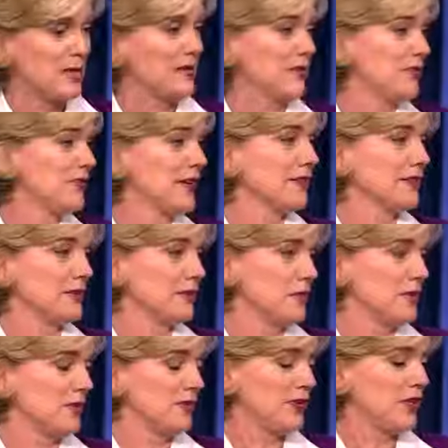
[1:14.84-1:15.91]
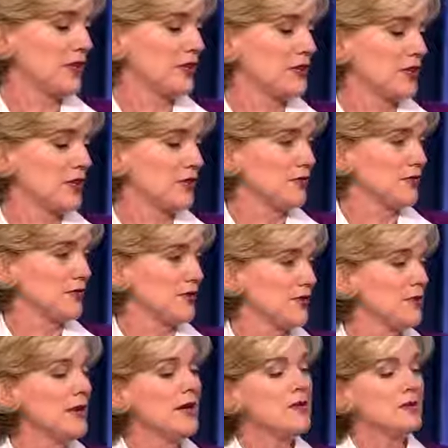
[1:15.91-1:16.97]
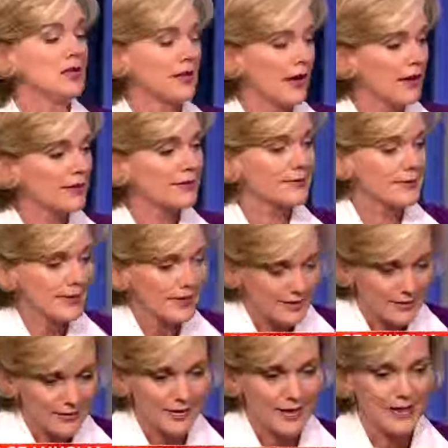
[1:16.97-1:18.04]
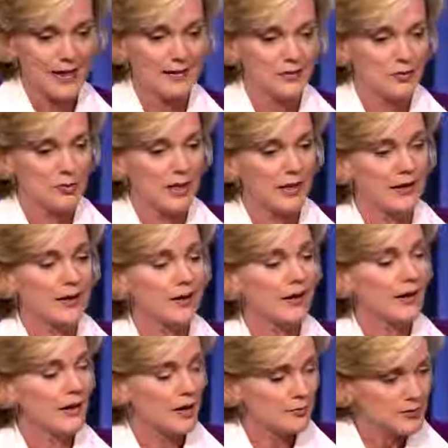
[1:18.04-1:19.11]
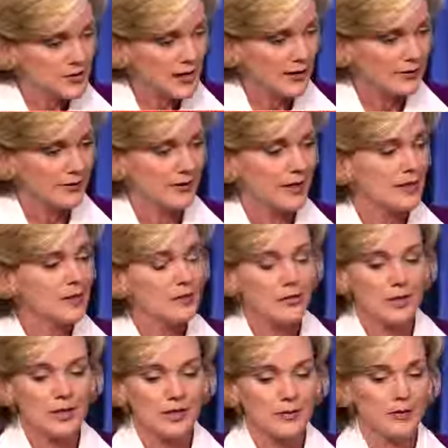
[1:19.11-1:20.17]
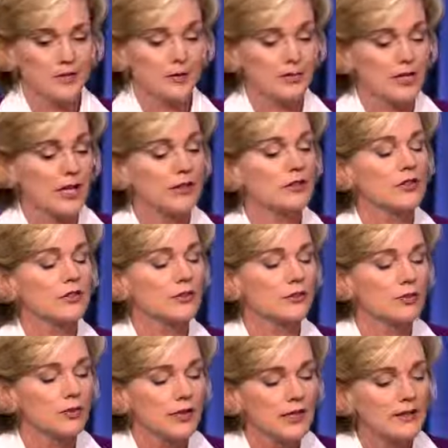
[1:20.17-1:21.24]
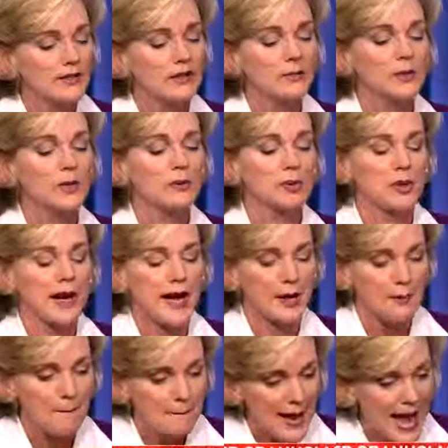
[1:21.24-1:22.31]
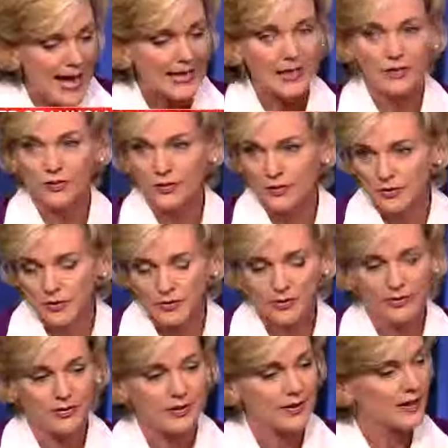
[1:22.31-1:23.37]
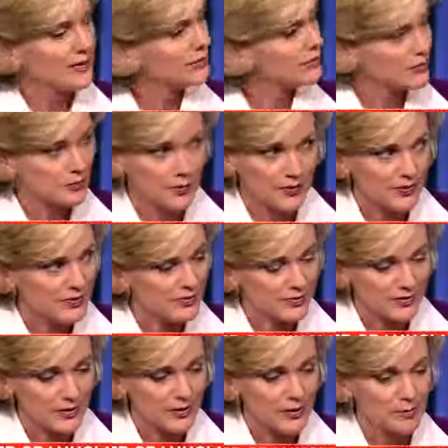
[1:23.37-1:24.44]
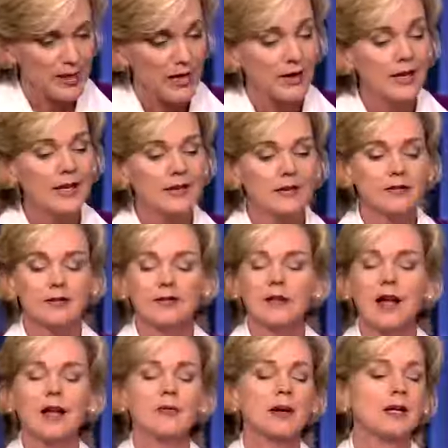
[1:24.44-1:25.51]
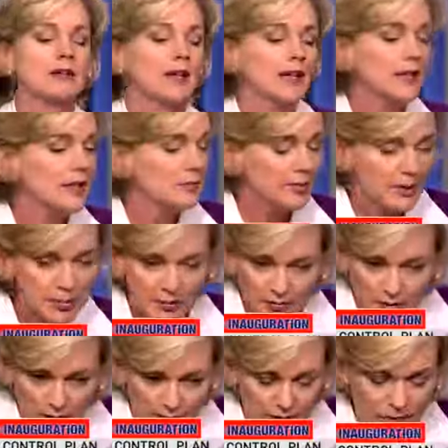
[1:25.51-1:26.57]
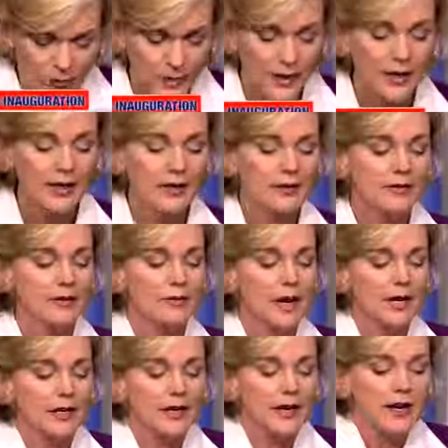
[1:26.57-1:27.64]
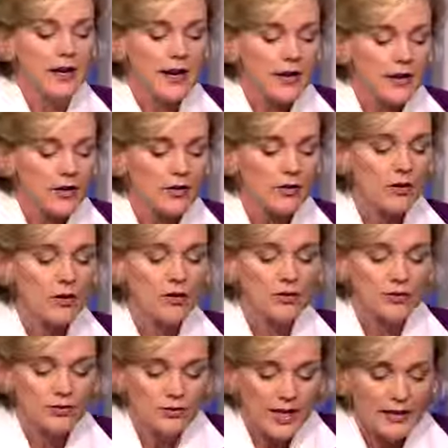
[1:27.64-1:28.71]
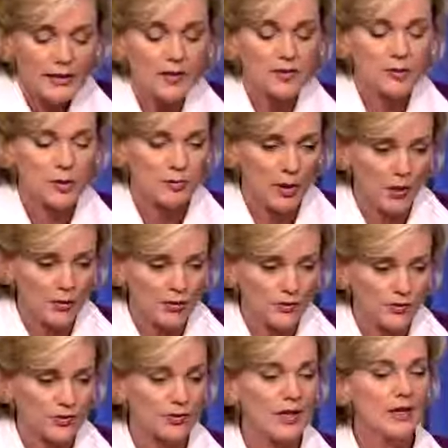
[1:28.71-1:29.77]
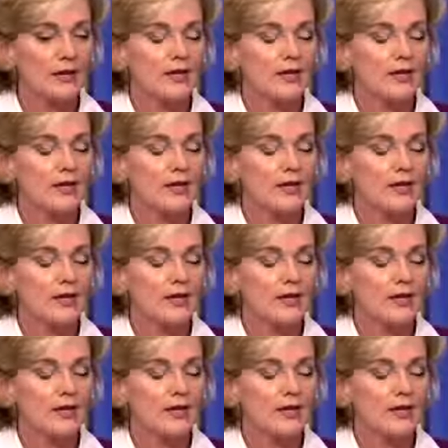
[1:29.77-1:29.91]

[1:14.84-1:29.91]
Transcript: been failed. There's been a failure to confirm because the NRA has been objecting. The NRA has objected to reasonable, pragmatic solutions, and that's what this is all about. This is not about taking people's guns away. It's about a narrow narrow set of proposals